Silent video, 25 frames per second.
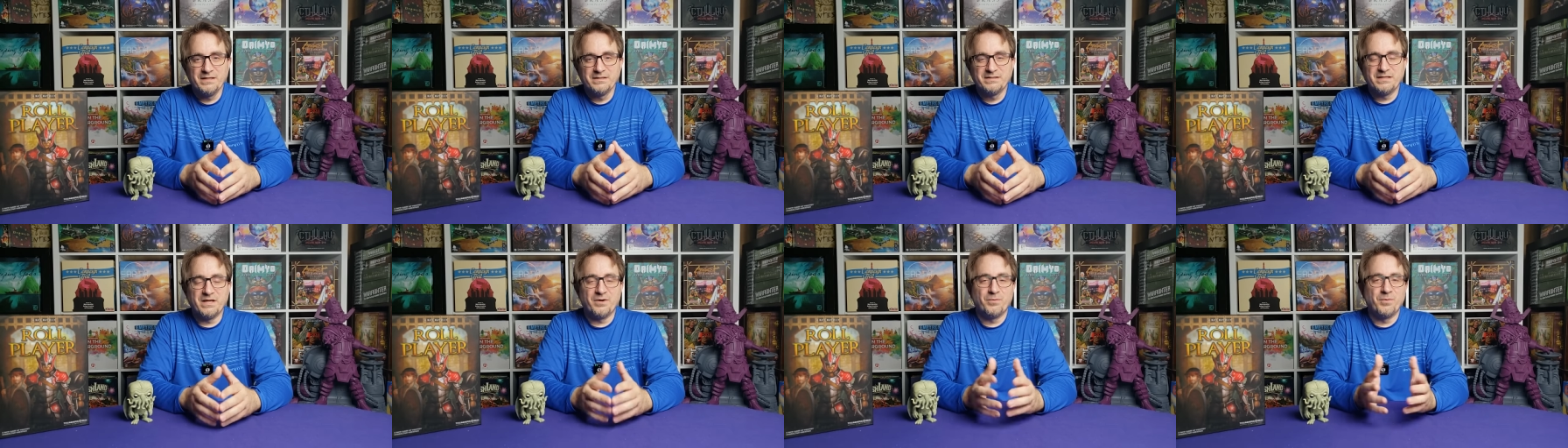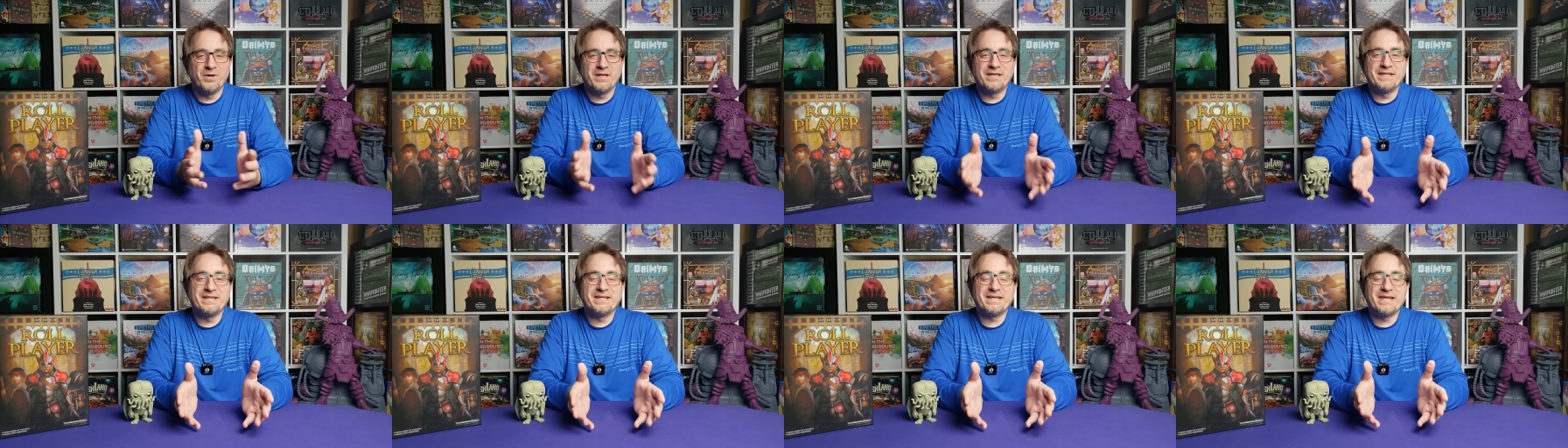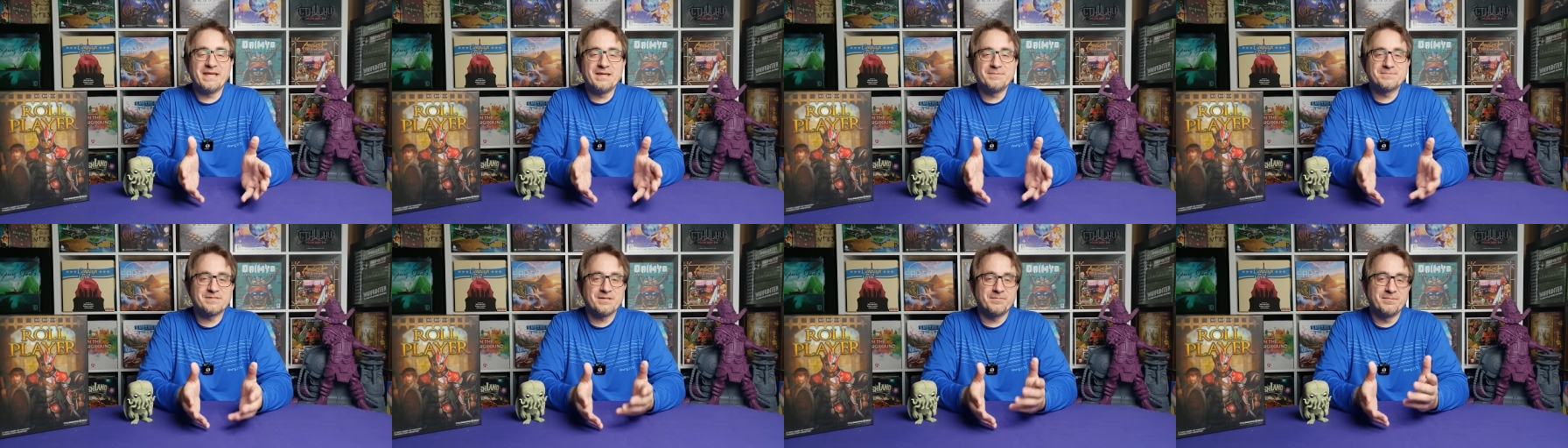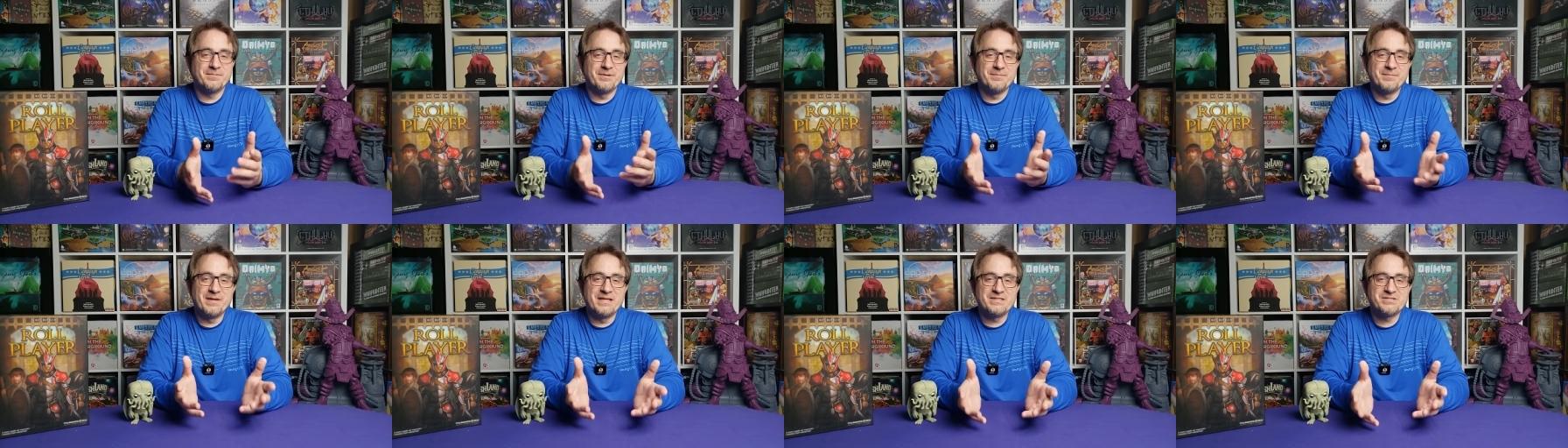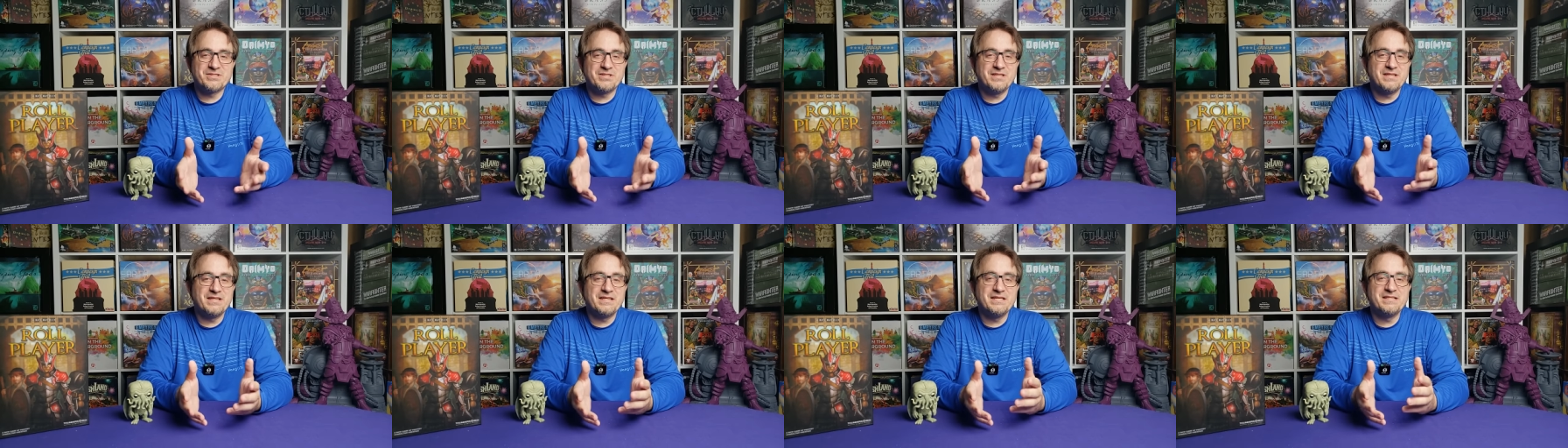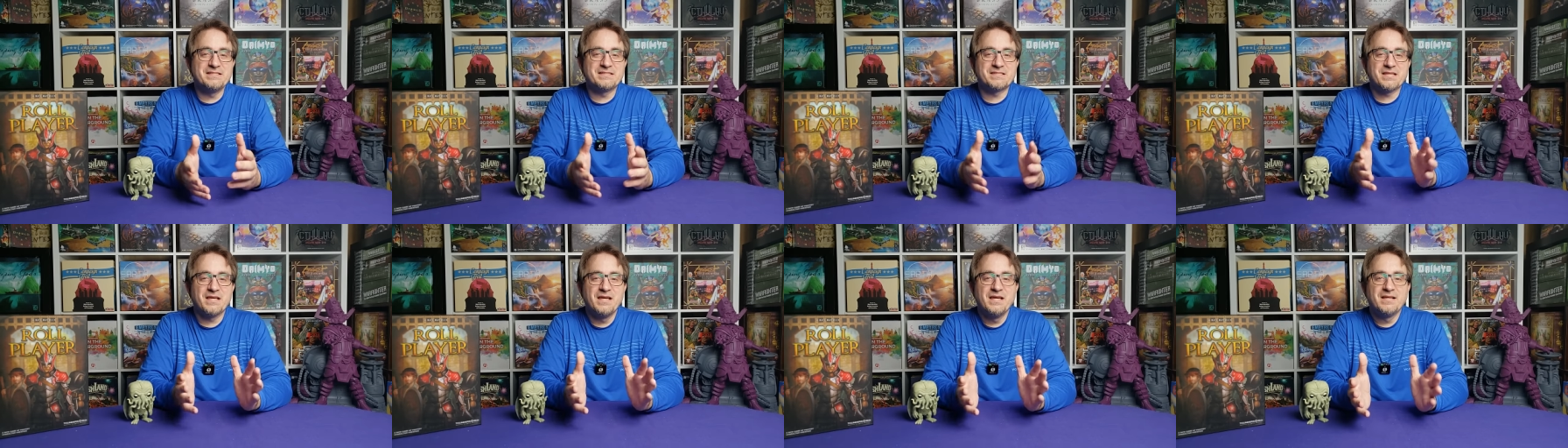Now, one of the games I'm going to mention
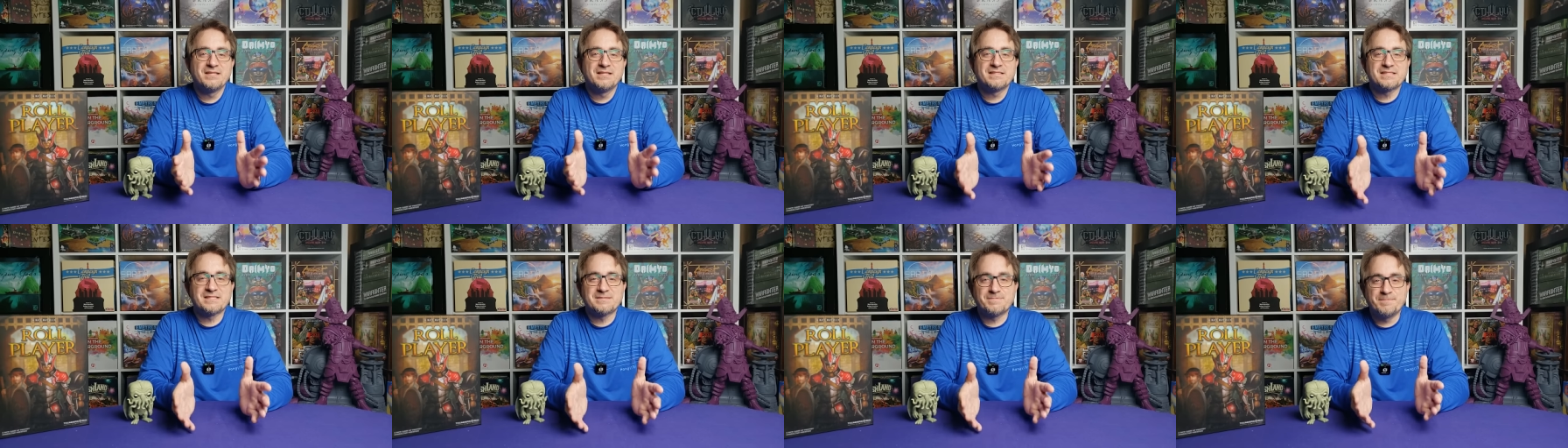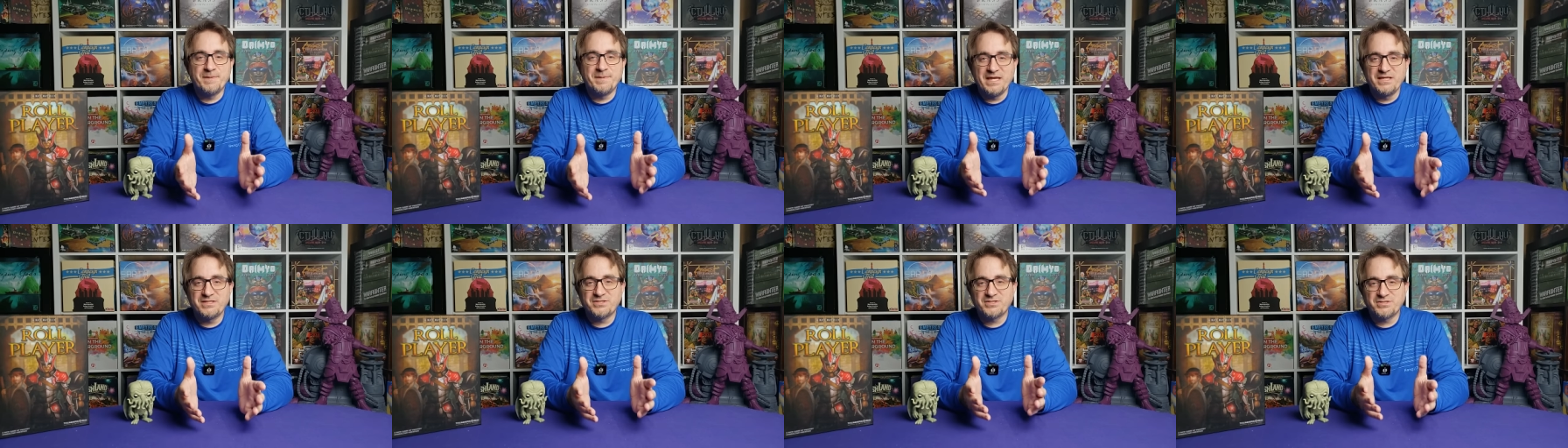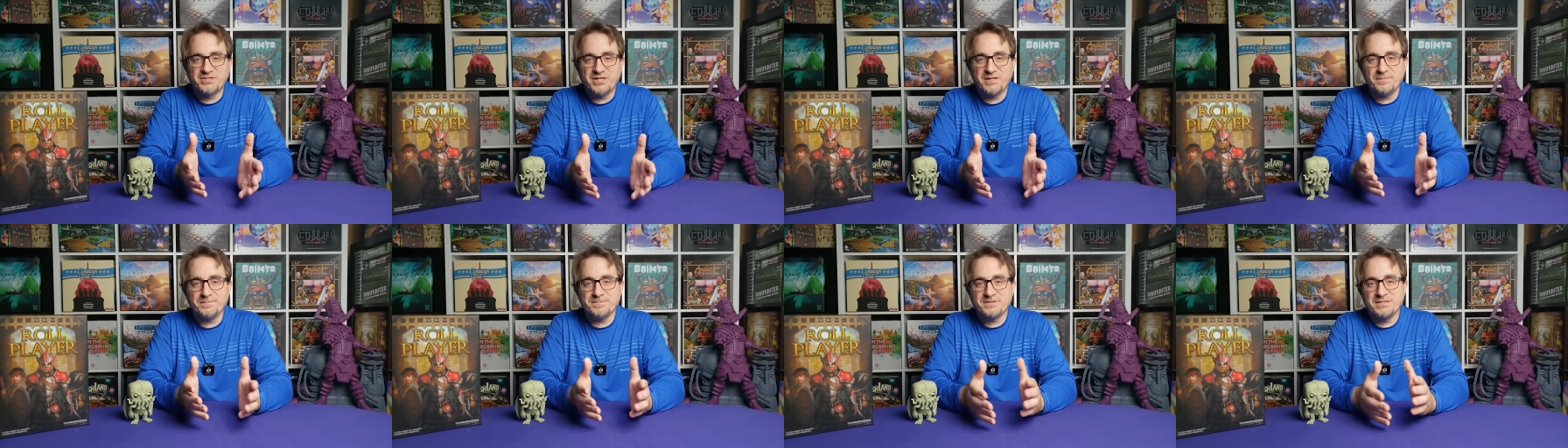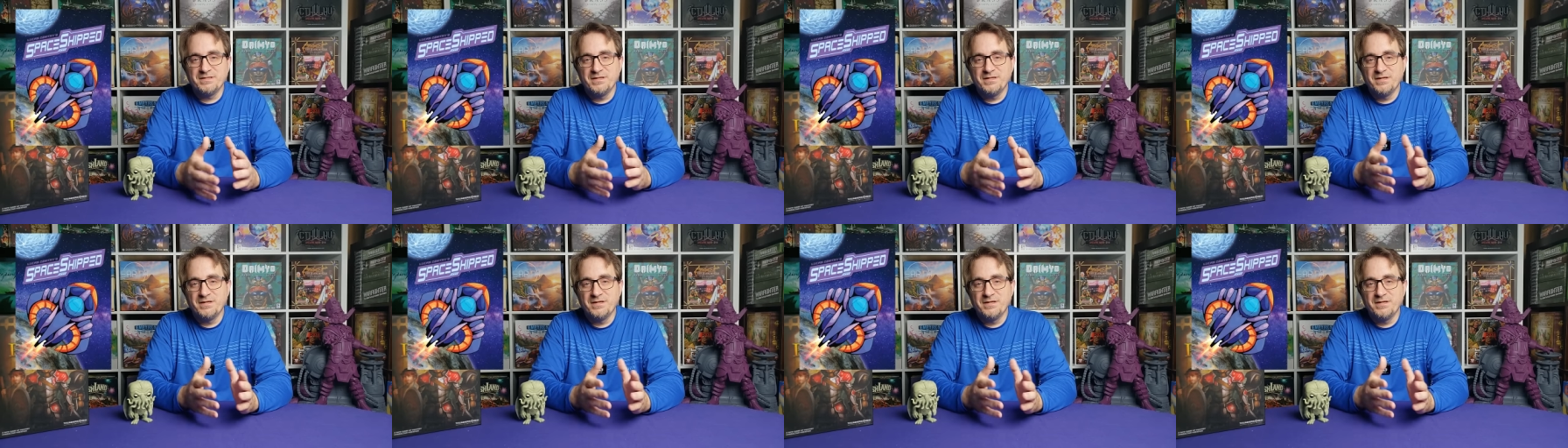is Spaceship